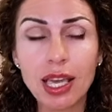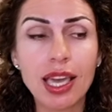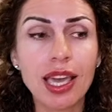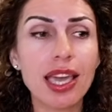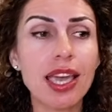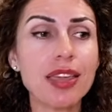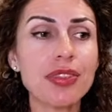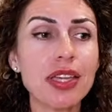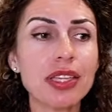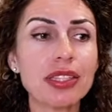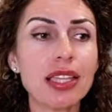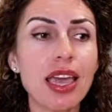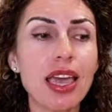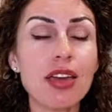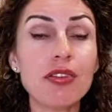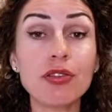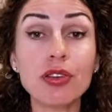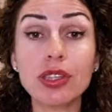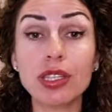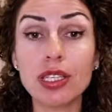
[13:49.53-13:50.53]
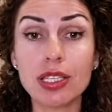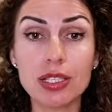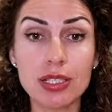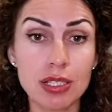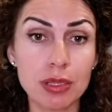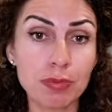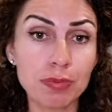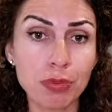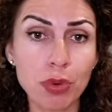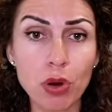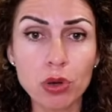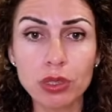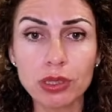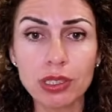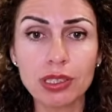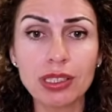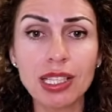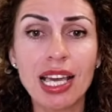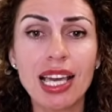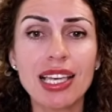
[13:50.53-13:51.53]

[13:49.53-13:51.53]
and that everything is important